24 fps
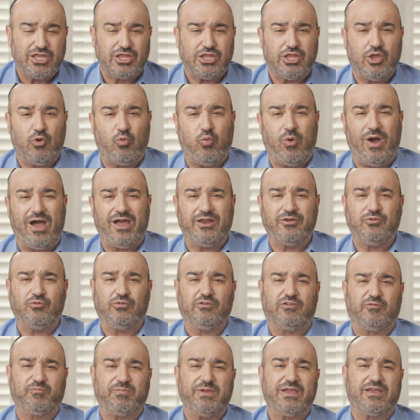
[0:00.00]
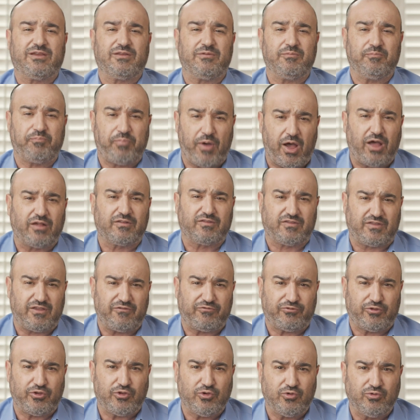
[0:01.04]
The one who speaks
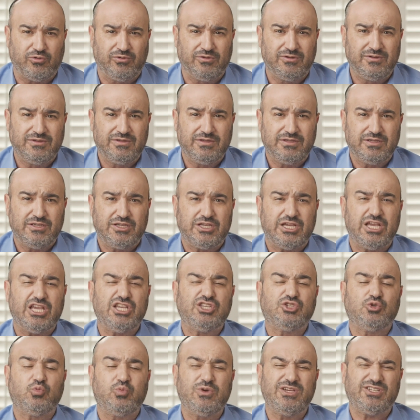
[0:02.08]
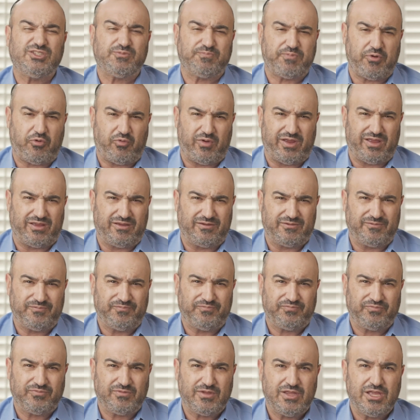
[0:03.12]
positive to you is whispering
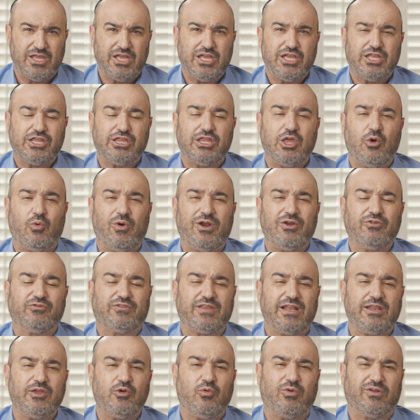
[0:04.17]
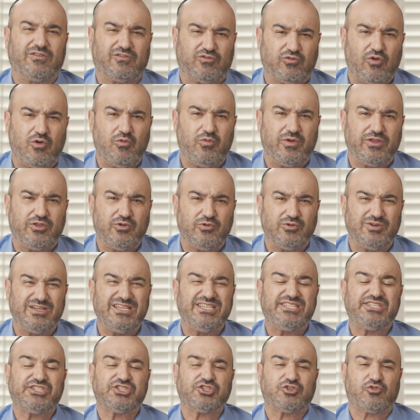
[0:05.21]
the one who tell you what's wrong with you
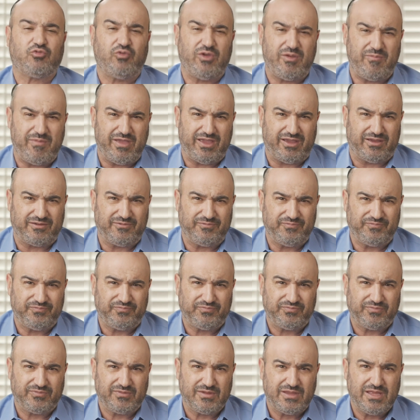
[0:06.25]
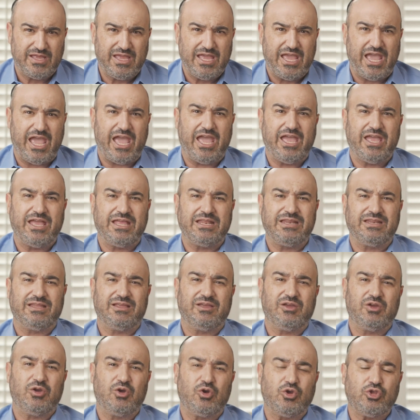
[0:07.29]
is screaming. And
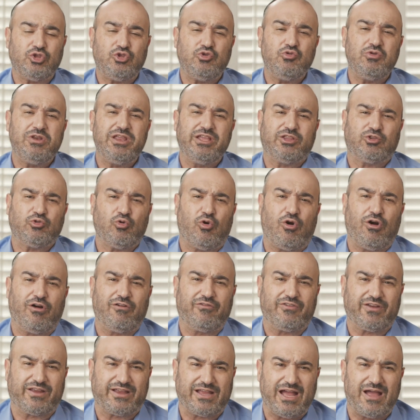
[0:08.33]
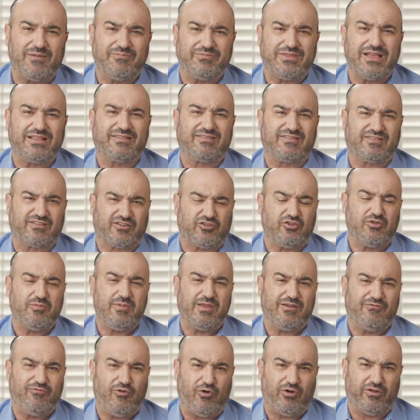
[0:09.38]
you need to overcome that
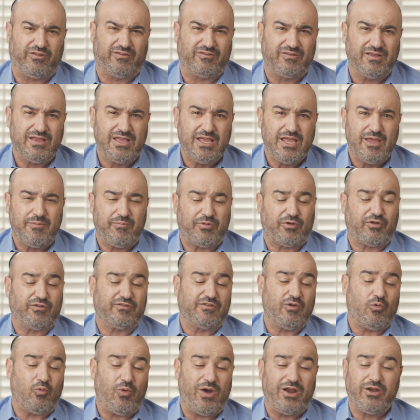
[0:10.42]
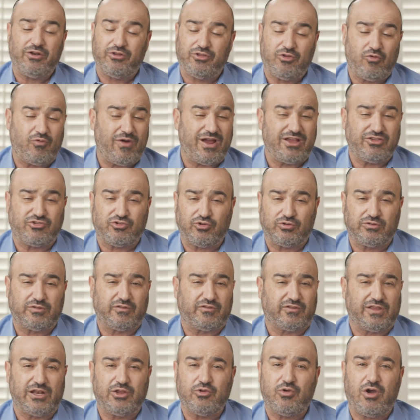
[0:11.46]
screaming voice because the one on the right shoulder
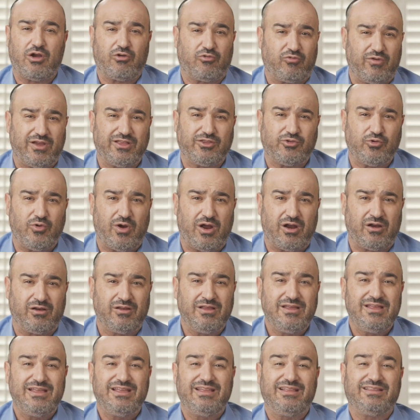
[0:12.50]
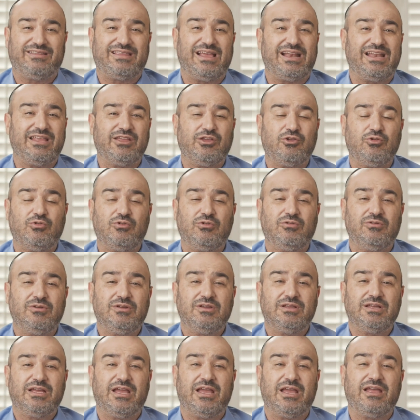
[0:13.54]
will tell you how great you are, telling you
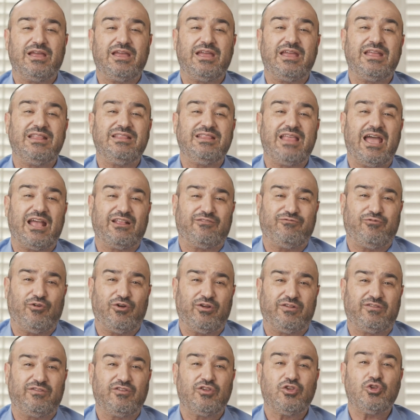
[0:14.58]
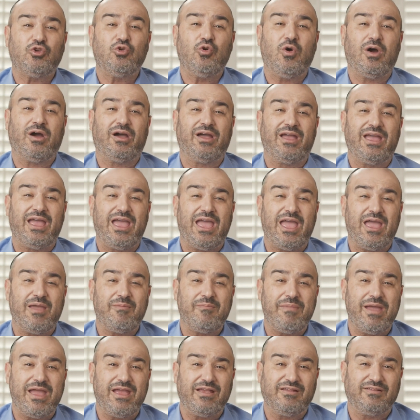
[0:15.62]
in that voice, you are
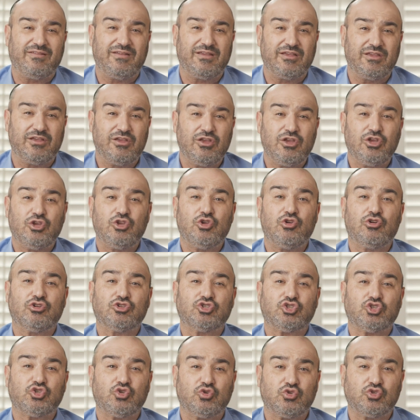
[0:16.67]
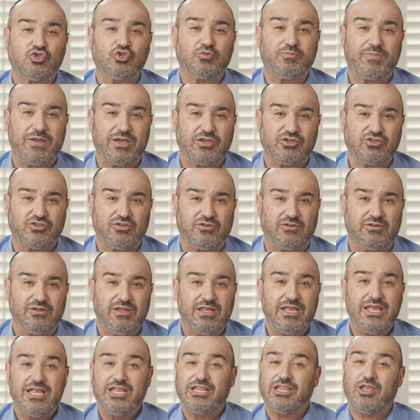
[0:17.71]
amazing. You're so special.
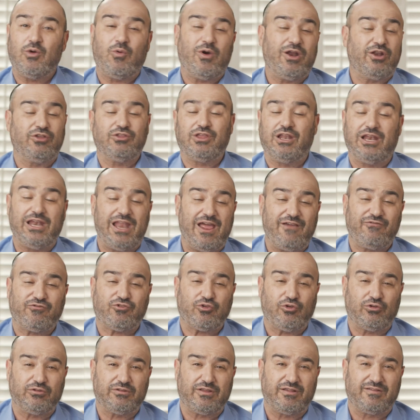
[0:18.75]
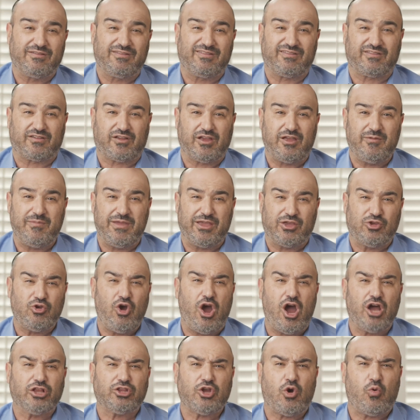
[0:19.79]
The one on the left shoulder is screaming,
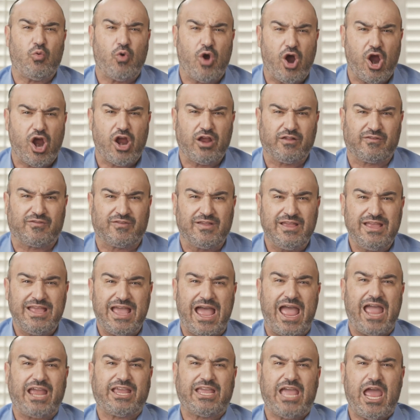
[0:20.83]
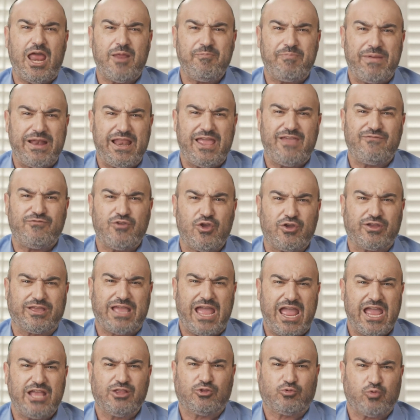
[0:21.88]
you're the worst. I can't believe you
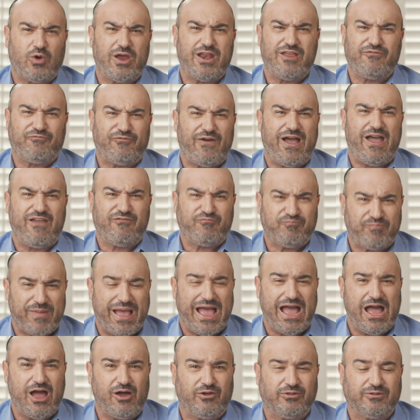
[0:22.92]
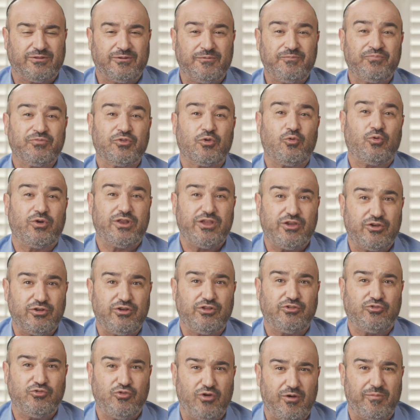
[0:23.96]
gained 25 pounds. What are you going
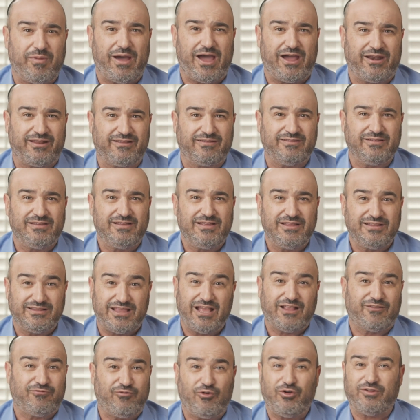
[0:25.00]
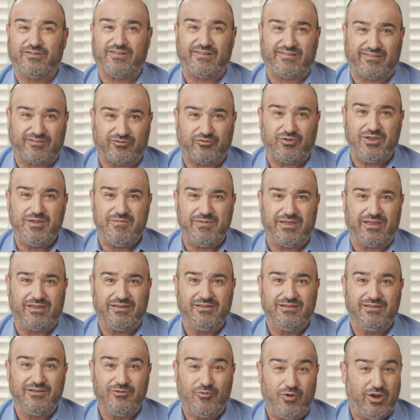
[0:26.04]
to do about it? That voice is screaming.
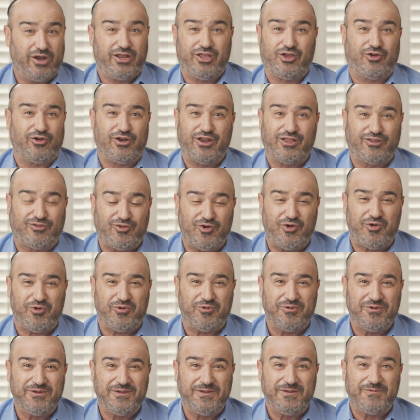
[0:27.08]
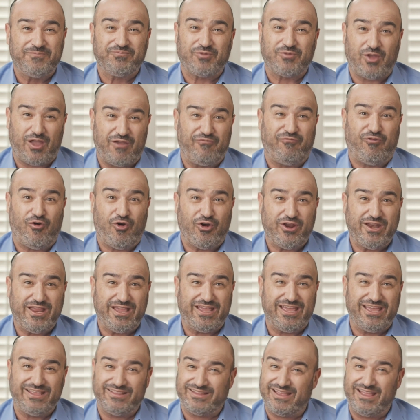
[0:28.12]
What are you going to do?
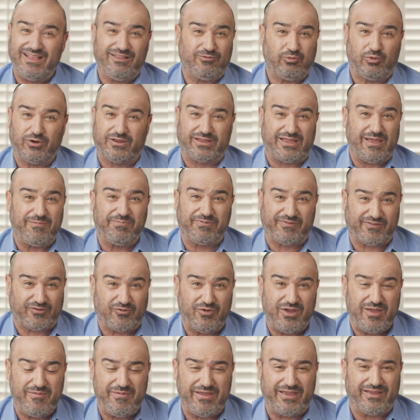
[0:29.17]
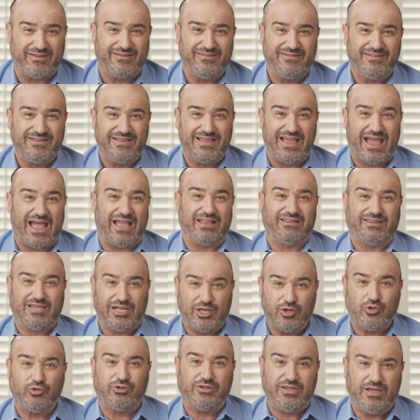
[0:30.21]
Avoiding it? It will keep screaming
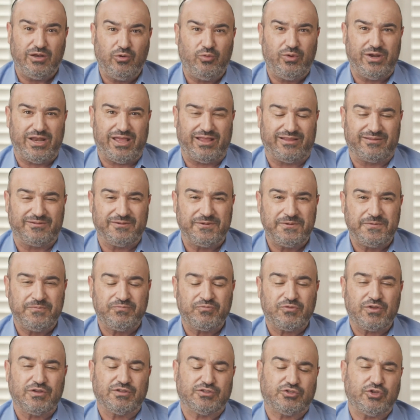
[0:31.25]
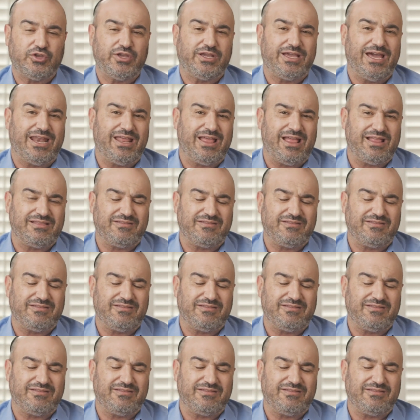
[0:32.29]
until you deal with it. So you got to